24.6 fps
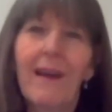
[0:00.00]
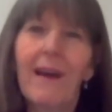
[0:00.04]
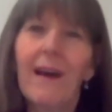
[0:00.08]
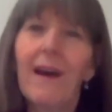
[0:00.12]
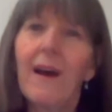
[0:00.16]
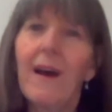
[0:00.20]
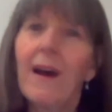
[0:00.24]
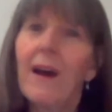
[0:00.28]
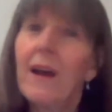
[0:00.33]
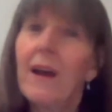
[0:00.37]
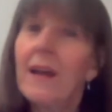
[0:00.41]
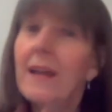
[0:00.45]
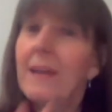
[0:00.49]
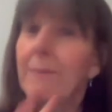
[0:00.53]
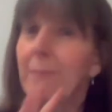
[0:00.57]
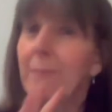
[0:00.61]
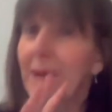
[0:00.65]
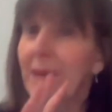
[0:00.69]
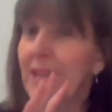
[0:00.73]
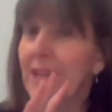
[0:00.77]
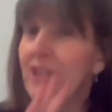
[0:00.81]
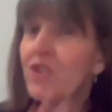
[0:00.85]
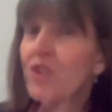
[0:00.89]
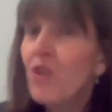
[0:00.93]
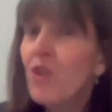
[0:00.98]
But
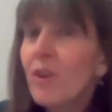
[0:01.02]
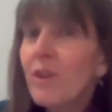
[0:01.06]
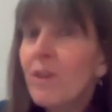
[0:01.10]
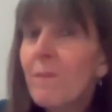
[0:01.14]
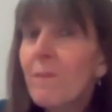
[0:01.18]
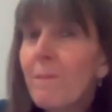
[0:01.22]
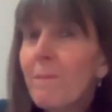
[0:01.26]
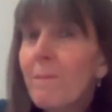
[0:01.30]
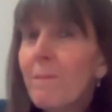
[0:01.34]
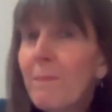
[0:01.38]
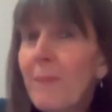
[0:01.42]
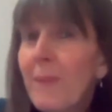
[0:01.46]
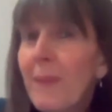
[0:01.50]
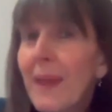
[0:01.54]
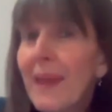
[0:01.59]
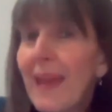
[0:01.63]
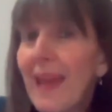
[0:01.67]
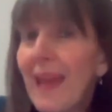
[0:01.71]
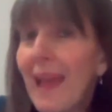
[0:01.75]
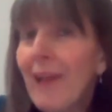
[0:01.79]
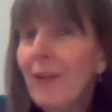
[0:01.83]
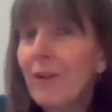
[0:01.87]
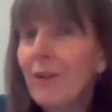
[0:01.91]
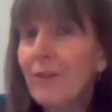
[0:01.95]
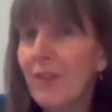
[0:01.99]
it's not being
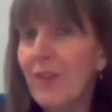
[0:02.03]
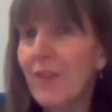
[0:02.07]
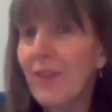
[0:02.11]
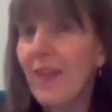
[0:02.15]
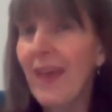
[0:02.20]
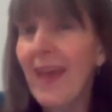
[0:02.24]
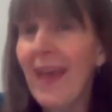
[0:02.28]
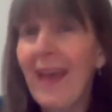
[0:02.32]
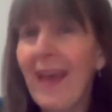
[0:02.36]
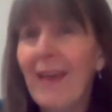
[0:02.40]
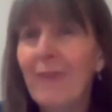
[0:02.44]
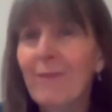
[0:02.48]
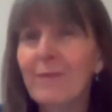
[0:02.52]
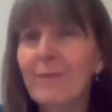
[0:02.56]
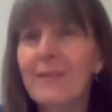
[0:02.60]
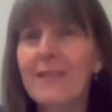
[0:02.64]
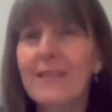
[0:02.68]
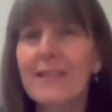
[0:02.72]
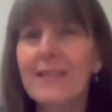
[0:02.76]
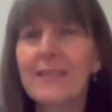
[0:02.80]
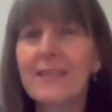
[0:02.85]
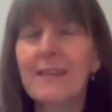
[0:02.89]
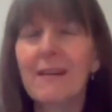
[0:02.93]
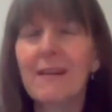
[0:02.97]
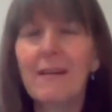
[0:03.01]
held at their house
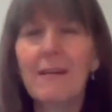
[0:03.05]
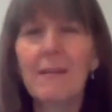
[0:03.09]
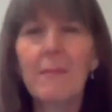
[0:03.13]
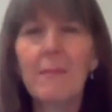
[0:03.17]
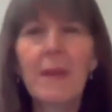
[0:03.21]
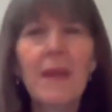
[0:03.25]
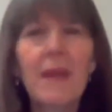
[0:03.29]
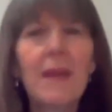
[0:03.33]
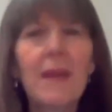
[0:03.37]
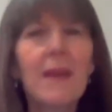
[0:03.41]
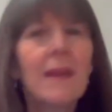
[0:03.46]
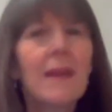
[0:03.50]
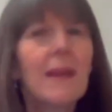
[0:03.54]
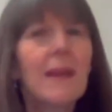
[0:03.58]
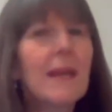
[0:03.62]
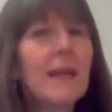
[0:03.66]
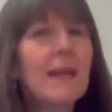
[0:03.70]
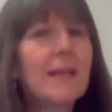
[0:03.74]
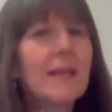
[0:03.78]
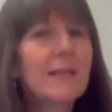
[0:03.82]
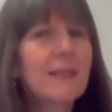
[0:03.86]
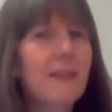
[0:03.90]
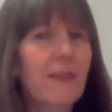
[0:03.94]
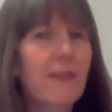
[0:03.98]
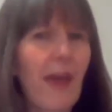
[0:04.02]
this time.
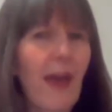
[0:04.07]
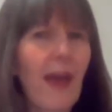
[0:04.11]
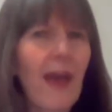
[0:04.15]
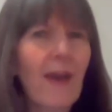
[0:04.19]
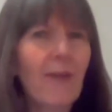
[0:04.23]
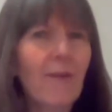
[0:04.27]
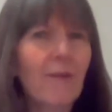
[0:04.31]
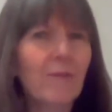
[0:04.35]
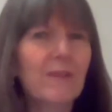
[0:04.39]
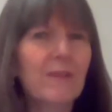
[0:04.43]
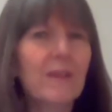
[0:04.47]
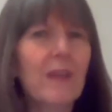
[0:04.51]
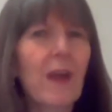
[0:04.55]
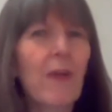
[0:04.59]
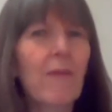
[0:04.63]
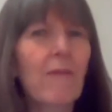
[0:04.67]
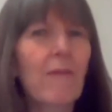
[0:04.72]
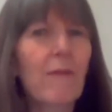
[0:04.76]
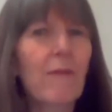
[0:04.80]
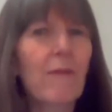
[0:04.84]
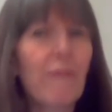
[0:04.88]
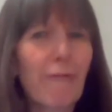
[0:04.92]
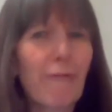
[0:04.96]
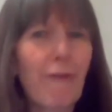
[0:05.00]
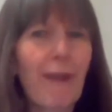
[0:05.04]
It's at the house of
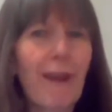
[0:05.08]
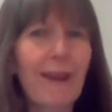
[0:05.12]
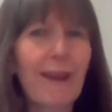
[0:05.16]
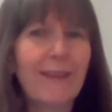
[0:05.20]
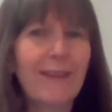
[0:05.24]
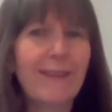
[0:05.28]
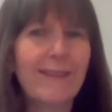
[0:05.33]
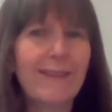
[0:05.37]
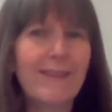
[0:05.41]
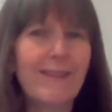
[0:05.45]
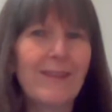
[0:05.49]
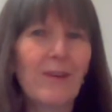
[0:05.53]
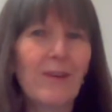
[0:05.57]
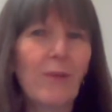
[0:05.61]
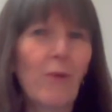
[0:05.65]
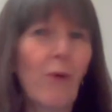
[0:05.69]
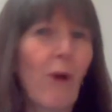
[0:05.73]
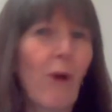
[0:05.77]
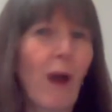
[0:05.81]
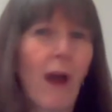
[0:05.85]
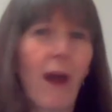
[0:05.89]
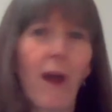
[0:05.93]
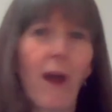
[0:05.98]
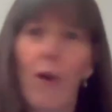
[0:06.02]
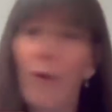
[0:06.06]
a friend
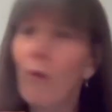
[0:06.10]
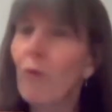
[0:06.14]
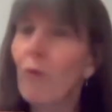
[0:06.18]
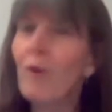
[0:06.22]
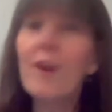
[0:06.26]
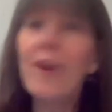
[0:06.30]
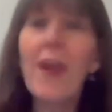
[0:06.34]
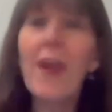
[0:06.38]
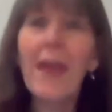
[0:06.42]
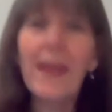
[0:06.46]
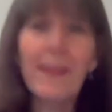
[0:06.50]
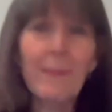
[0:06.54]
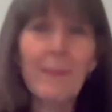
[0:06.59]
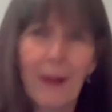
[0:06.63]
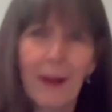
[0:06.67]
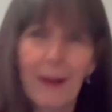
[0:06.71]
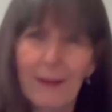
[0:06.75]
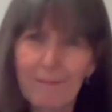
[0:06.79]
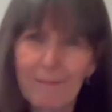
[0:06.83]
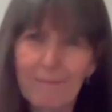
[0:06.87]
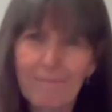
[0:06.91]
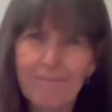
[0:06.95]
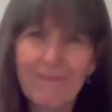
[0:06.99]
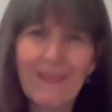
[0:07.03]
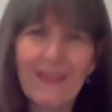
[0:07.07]
or a neighbour,
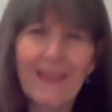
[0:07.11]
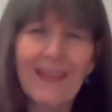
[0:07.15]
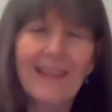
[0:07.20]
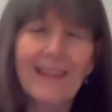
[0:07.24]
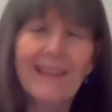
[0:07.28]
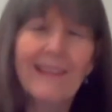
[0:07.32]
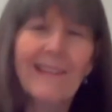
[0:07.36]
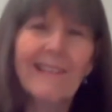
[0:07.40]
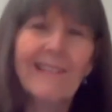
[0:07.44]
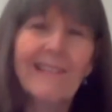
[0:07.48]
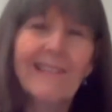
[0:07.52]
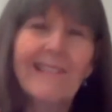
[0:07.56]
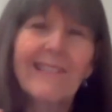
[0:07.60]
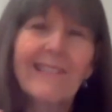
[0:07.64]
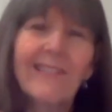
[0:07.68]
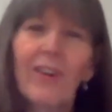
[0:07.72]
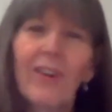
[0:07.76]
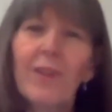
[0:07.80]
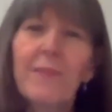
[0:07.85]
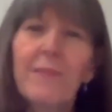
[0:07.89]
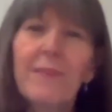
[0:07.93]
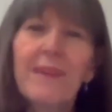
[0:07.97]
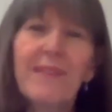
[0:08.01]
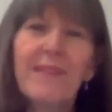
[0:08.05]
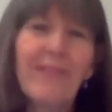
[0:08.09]

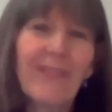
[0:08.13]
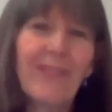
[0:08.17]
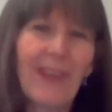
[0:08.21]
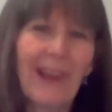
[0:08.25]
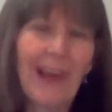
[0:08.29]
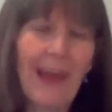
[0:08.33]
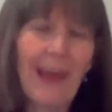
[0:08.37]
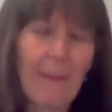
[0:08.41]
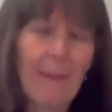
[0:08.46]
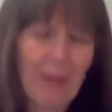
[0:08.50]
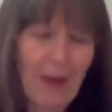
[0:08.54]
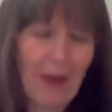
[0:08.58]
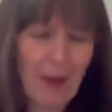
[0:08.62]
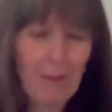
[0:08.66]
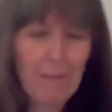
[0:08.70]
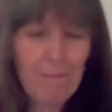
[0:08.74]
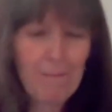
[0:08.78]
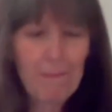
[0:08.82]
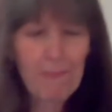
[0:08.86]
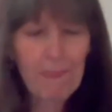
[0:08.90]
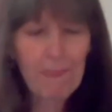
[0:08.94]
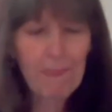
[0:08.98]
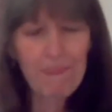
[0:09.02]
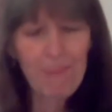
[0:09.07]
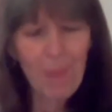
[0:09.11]
Simon the leper.
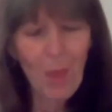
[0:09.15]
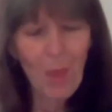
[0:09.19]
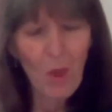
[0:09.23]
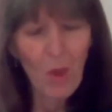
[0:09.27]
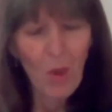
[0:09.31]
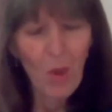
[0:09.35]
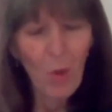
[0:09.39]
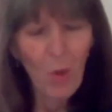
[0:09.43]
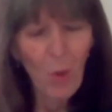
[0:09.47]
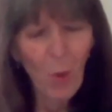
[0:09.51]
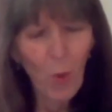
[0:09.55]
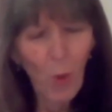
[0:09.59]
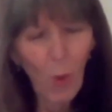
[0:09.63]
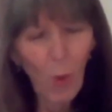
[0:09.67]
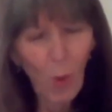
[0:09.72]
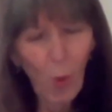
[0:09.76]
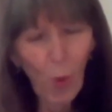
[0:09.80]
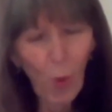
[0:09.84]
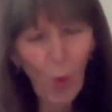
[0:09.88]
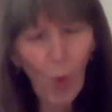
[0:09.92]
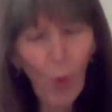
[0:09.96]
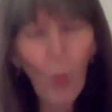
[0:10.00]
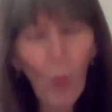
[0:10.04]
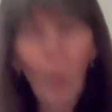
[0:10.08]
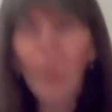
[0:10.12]

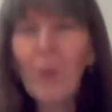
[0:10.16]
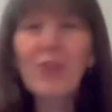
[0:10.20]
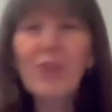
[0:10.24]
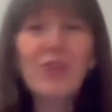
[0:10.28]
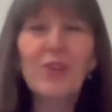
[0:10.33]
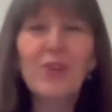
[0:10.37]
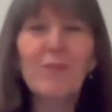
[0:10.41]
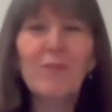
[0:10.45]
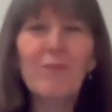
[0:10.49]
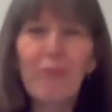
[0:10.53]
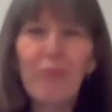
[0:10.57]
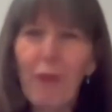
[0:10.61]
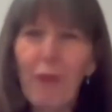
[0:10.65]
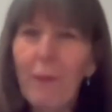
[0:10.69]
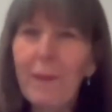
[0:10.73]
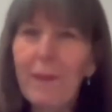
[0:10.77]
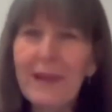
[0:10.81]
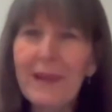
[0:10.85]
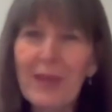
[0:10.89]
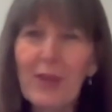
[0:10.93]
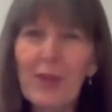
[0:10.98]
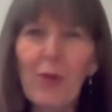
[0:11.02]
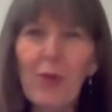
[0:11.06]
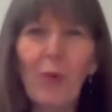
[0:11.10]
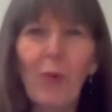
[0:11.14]
Or we should
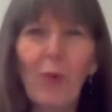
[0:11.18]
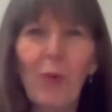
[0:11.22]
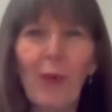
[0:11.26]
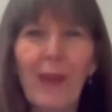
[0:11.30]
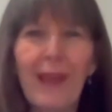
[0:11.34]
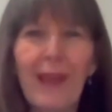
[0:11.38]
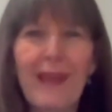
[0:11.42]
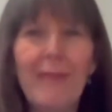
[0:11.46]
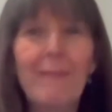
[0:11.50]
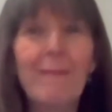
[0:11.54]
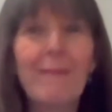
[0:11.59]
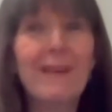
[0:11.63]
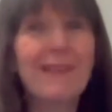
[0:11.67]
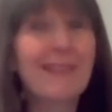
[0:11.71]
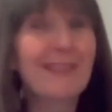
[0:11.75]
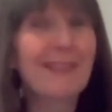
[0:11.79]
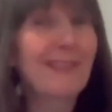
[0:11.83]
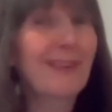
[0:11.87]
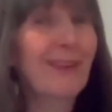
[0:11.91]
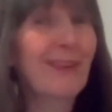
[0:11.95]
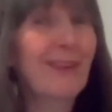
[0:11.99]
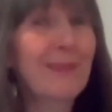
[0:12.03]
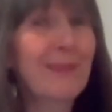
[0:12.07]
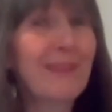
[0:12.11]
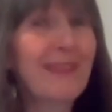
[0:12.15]
probably call him
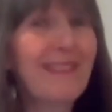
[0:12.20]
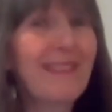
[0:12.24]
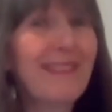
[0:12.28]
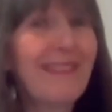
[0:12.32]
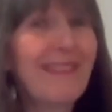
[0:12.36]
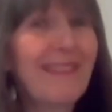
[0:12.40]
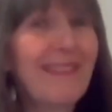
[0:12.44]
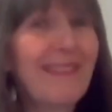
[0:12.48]
Simon